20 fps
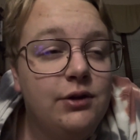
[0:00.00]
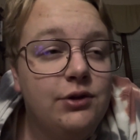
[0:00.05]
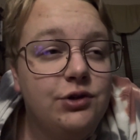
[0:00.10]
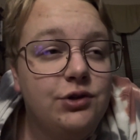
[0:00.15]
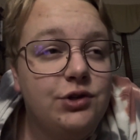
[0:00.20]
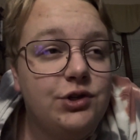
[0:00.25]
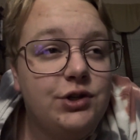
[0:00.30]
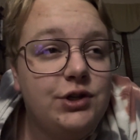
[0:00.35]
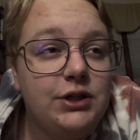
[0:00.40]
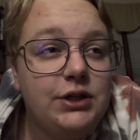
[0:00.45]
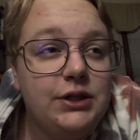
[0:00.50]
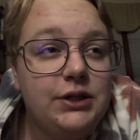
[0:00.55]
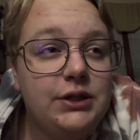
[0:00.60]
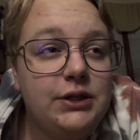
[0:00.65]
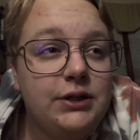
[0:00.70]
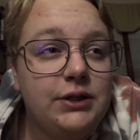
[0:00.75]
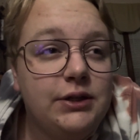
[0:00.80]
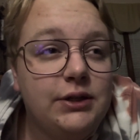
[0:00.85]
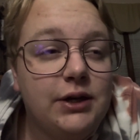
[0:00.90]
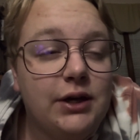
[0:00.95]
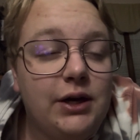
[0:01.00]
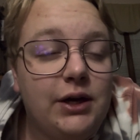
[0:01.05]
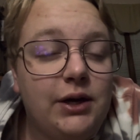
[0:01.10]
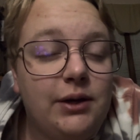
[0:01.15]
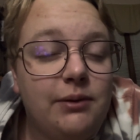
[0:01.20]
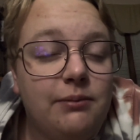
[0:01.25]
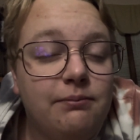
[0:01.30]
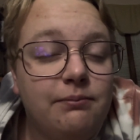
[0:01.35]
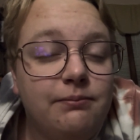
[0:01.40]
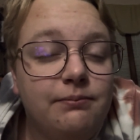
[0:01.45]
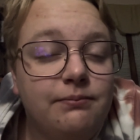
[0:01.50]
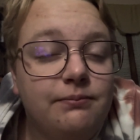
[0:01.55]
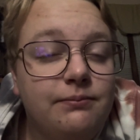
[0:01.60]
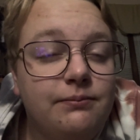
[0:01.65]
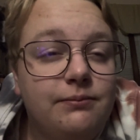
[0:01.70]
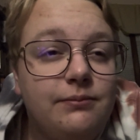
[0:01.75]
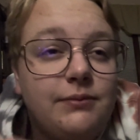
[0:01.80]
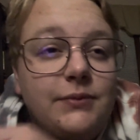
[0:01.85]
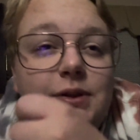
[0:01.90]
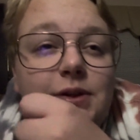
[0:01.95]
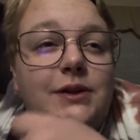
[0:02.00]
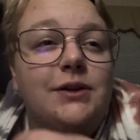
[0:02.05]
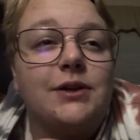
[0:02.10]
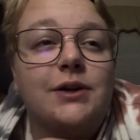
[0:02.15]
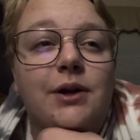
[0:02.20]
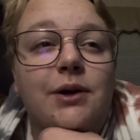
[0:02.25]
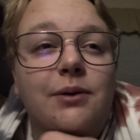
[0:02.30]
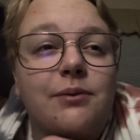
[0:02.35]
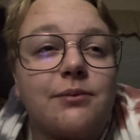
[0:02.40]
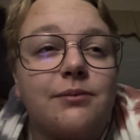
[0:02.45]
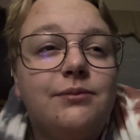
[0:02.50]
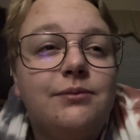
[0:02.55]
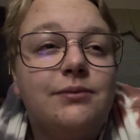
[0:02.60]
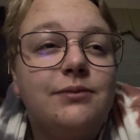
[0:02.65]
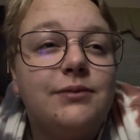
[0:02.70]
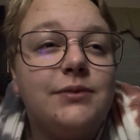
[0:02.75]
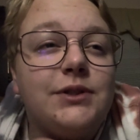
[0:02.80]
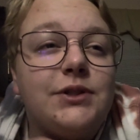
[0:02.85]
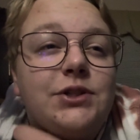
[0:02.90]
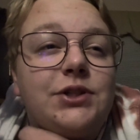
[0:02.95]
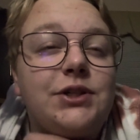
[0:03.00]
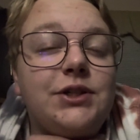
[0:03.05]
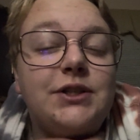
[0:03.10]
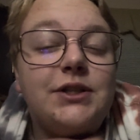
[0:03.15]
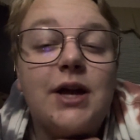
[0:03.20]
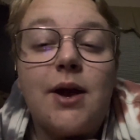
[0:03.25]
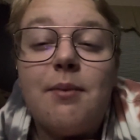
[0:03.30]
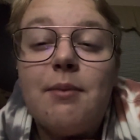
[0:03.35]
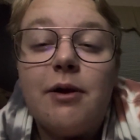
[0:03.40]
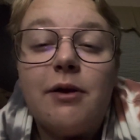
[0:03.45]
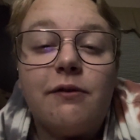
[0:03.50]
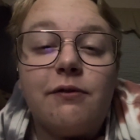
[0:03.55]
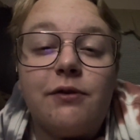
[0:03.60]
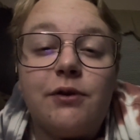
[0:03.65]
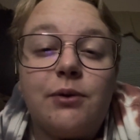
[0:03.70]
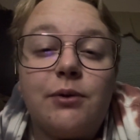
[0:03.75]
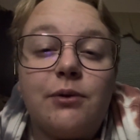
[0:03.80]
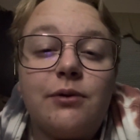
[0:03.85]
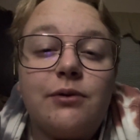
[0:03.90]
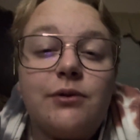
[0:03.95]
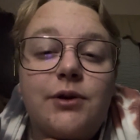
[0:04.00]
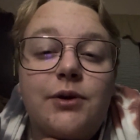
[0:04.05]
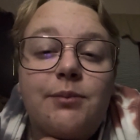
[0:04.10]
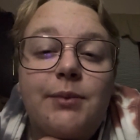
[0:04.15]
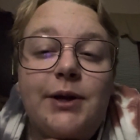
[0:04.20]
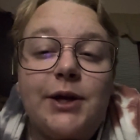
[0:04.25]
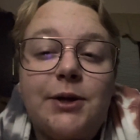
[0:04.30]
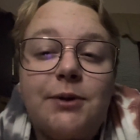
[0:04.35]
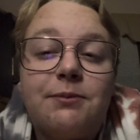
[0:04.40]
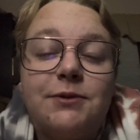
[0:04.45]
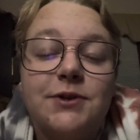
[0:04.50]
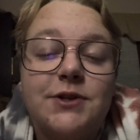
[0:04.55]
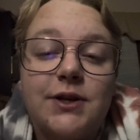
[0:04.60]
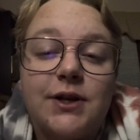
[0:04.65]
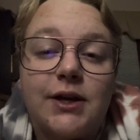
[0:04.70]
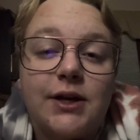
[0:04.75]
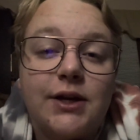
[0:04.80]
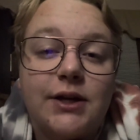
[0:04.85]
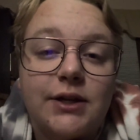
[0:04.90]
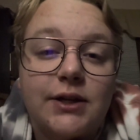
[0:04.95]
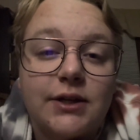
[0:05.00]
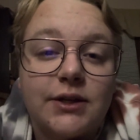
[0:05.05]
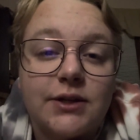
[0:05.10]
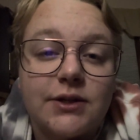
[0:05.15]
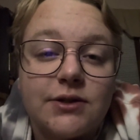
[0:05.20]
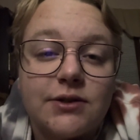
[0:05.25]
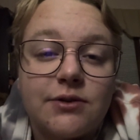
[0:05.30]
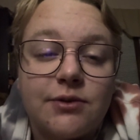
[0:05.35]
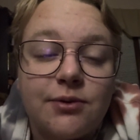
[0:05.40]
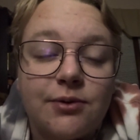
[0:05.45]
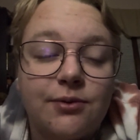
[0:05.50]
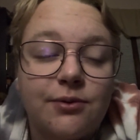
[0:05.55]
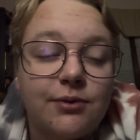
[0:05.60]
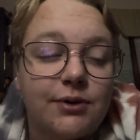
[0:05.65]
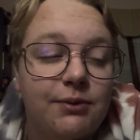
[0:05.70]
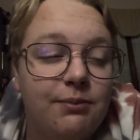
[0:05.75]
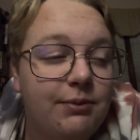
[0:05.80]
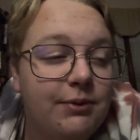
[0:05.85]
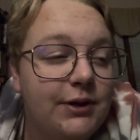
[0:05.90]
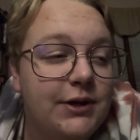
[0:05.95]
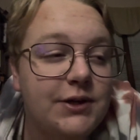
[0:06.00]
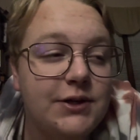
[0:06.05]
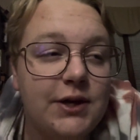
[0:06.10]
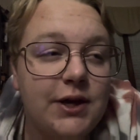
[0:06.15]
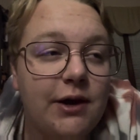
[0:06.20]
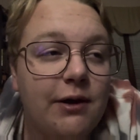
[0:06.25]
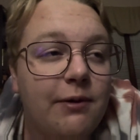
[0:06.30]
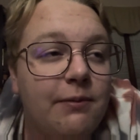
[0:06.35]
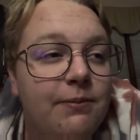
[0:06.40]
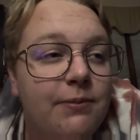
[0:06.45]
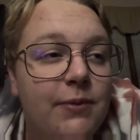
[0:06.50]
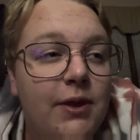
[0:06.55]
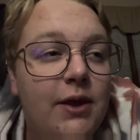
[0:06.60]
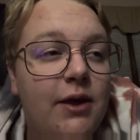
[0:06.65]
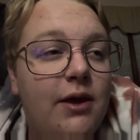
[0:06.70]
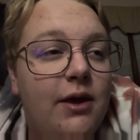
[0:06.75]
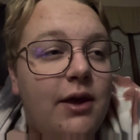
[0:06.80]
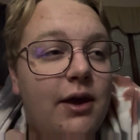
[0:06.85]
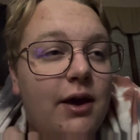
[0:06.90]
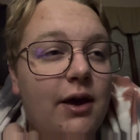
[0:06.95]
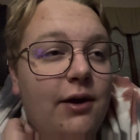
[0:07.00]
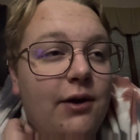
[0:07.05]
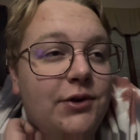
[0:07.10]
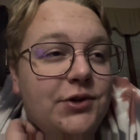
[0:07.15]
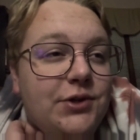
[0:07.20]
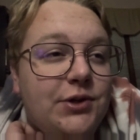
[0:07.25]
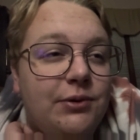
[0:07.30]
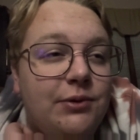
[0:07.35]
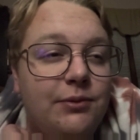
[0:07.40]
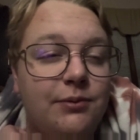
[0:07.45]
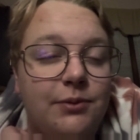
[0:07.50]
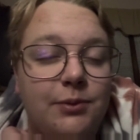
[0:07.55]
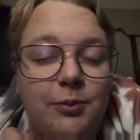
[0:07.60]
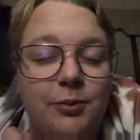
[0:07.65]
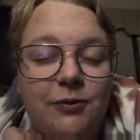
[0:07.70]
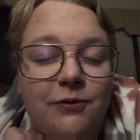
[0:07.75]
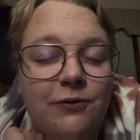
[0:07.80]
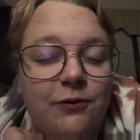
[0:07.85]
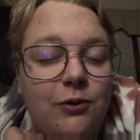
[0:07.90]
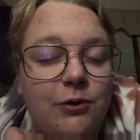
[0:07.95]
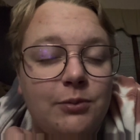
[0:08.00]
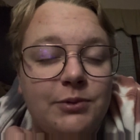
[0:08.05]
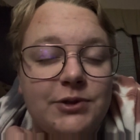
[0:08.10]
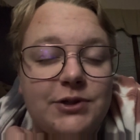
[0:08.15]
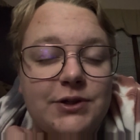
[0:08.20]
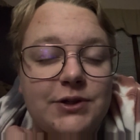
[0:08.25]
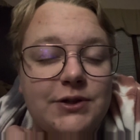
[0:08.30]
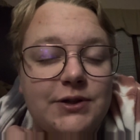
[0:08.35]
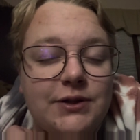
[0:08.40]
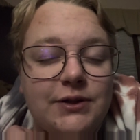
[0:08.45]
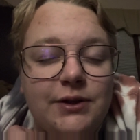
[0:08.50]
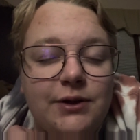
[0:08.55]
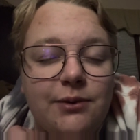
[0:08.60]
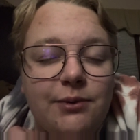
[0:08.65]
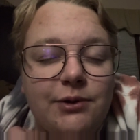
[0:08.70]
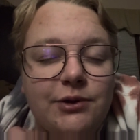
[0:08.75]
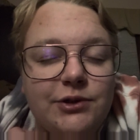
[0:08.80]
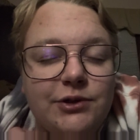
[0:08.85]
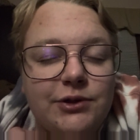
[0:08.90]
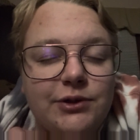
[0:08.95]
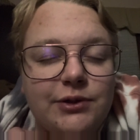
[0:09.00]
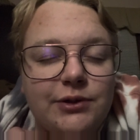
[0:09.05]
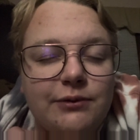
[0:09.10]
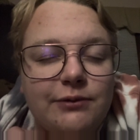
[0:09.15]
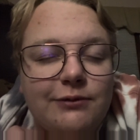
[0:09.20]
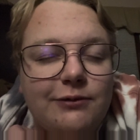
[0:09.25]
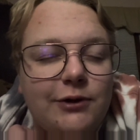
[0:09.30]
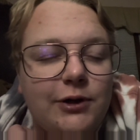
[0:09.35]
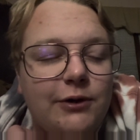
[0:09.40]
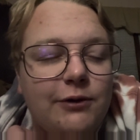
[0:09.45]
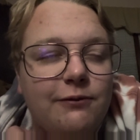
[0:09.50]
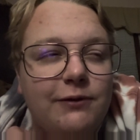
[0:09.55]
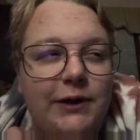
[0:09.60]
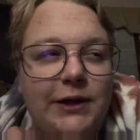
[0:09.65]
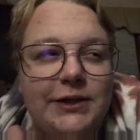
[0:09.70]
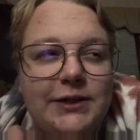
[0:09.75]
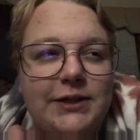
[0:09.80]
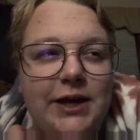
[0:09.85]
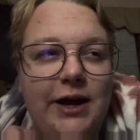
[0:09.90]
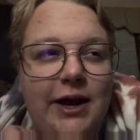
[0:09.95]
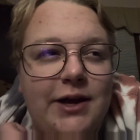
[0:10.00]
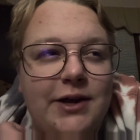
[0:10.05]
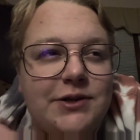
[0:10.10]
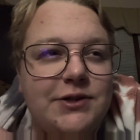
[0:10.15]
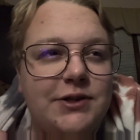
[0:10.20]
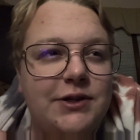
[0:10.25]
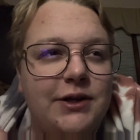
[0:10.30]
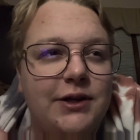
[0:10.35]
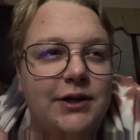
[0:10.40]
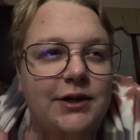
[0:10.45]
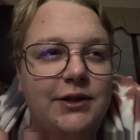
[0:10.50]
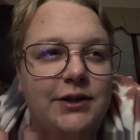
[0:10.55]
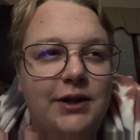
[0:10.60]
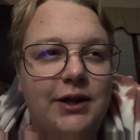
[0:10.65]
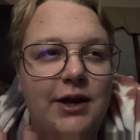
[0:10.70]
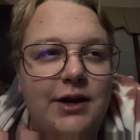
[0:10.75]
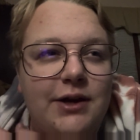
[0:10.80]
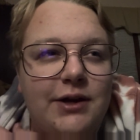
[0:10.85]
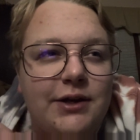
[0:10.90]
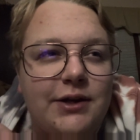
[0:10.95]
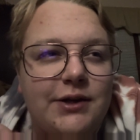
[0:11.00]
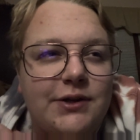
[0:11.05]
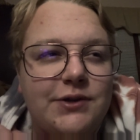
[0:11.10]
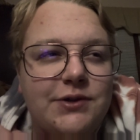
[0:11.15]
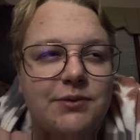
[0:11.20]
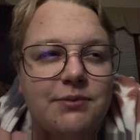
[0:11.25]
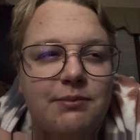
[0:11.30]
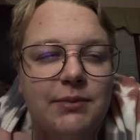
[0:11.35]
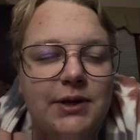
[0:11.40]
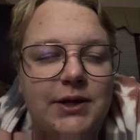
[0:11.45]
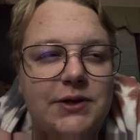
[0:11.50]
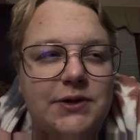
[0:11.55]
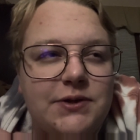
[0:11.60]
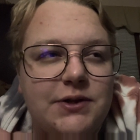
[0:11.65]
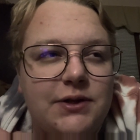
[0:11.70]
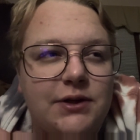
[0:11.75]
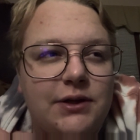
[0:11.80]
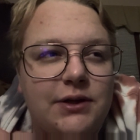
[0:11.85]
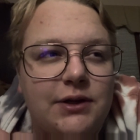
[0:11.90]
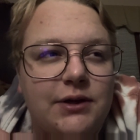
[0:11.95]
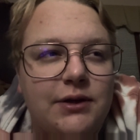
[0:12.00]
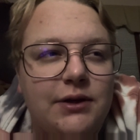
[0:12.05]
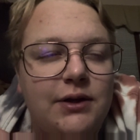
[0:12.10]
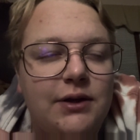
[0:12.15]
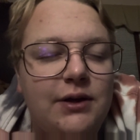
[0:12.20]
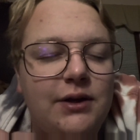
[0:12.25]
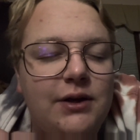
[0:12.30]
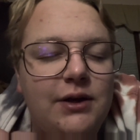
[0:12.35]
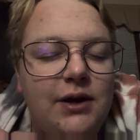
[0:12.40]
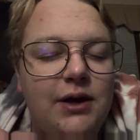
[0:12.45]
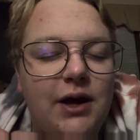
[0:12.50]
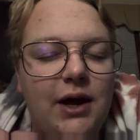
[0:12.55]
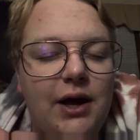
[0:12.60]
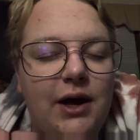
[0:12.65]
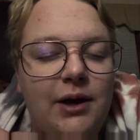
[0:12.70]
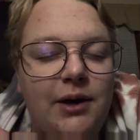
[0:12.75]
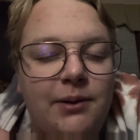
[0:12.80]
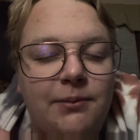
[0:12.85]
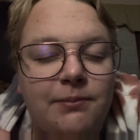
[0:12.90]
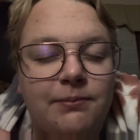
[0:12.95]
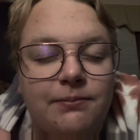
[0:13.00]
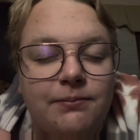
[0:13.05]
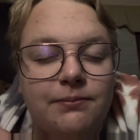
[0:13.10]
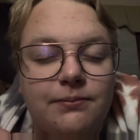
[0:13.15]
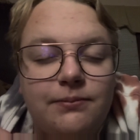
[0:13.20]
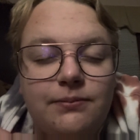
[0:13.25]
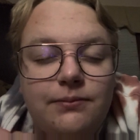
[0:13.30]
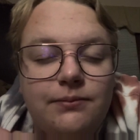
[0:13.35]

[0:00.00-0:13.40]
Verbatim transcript: She, um, you know, she's nightmare fuel. Her makeup design is creepy as hell. Also, the performances in the original are fantastic. The ending is amazing. Um,